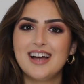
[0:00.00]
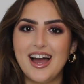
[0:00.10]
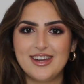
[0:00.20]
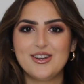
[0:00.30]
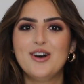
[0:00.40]

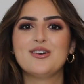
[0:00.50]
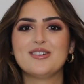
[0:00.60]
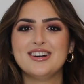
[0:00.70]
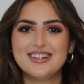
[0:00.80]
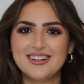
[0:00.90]
I
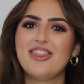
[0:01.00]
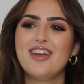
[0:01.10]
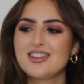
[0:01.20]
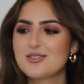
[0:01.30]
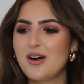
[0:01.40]
know.
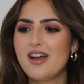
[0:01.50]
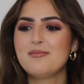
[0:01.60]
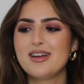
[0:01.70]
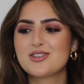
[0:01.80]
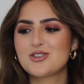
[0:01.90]
That's why I
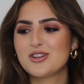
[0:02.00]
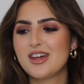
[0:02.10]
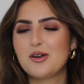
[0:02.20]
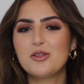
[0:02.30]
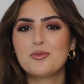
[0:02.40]
made sure
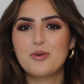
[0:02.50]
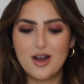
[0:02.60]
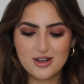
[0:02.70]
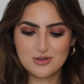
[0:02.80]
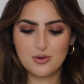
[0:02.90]
that all the
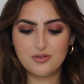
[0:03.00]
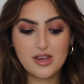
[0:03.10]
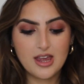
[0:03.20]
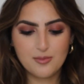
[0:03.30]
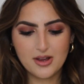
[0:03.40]
products were
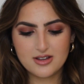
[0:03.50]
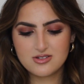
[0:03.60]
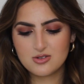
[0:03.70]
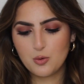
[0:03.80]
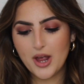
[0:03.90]
vegan,
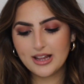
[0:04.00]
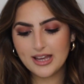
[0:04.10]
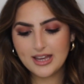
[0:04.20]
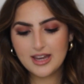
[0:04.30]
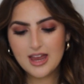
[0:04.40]
because
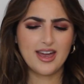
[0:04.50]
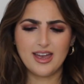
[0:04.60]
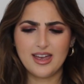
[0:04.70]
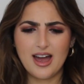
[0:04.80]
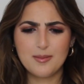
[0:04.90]
Squalane,
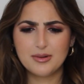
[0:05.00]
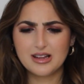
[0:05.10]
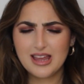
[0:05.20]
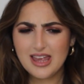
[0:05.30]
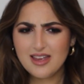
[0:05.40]
they, I
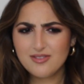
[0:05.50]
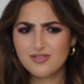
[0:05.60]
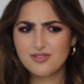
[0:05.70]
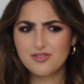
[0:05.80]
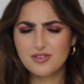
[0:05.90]
believe,
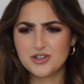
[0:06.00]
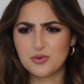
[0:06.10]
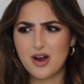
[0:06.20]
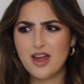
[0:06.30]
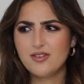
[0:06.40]

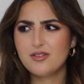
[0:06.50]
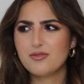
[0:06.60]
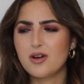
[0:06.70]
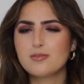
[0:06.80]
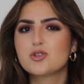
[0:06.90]
derive it
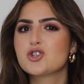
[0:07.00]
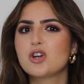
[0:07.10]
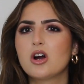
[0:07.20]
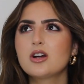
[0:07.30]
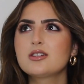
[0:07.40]
from
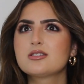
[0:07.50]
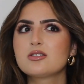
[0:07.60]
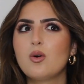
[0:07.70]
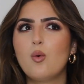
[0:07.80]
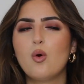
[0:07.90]
sharks
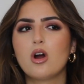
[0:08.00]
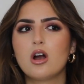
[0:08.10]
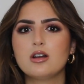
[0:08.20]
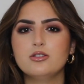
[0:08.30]
or